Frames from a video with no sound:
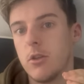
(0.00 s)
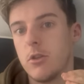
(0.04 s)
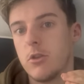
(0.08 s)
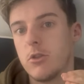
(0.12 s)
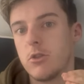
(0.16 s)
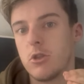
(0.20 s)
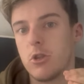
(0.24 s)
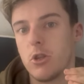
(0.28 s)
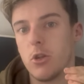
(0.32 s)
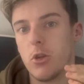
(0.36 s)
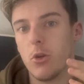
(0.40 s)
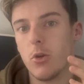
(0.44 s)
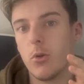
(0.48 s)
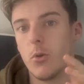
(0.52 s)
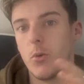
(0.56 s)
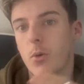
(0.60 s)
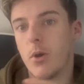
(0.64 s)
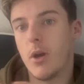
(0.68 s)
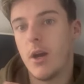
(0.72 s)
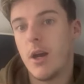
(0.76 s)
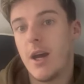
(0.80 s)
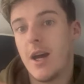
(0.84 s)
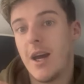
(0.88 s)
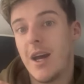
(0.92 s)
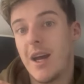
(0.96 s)
So
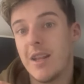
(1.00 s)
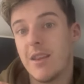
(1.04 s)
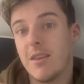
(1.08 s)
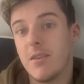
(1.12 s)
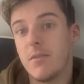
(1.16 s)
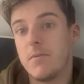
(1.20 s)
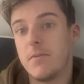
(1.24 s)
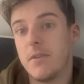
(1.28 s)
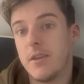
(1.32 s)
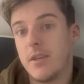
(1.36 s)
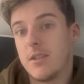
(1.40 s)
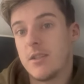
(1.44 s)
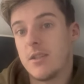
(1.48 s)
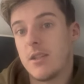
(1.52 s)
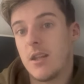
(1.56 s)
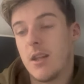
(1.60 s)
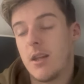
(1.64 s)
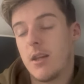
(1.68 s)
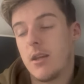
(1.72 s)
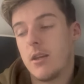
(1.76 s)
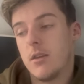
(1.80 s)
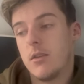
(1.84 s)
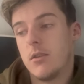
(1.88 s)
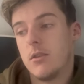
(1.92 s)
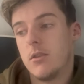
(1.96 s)
I had to fix
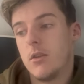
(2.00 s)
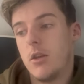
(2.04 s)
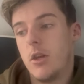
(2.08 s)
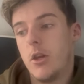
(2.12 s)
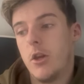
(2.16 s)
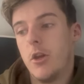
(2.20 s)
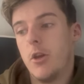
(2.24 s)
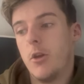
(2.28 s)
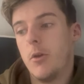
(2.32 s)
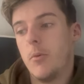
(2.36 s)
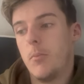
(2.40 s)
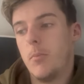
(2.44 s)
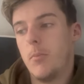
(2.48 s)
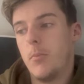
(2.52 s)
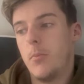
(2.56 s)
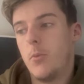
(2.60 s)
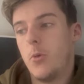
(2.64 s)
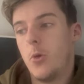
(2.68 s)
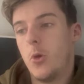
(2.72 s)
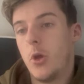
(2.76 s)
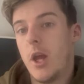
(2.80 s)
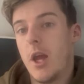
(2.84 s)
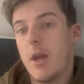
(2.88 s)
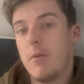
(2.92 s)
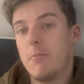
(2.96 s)
that. We
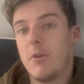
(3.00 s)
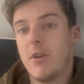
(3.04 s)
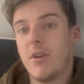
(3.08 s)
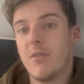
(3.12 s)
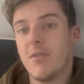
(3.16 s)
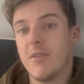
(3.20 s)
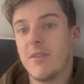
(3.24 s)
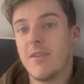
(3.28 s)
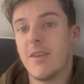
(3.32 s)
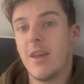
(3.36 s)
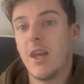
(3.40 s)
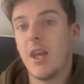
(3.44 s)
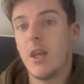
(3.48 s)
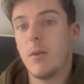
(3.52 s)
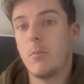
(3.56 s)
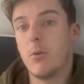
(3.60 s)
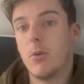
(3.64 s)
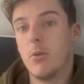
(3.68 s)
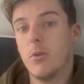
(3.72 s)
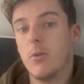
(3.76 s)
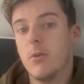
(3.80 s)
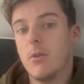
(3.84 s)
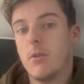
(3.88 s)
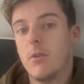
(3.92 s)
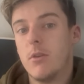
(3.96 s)
were getting rid of a
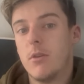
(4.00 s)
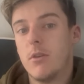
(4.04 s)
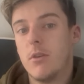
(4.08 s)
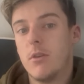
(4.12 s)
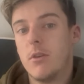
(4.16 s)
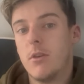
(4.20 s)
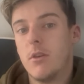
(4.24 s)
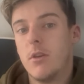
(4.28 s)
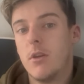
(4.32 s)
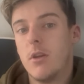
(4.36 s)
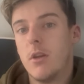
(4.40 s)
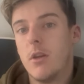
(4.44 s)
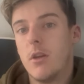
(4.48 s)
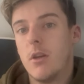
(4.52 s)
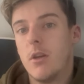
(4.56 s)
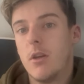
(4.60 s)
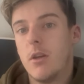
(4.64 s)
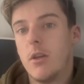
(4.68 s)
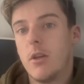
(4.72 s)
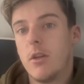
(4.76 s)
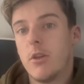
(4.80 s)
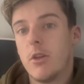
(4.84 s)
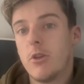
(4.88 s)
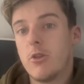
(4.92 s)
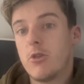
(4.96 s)
table.
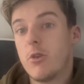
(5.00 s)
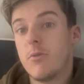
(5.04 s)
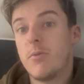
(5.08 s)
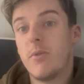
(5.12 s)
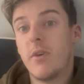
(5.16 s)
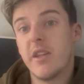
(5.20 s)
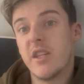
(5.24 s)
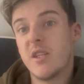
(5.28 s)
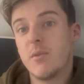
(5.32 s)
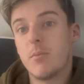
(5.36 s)
So far this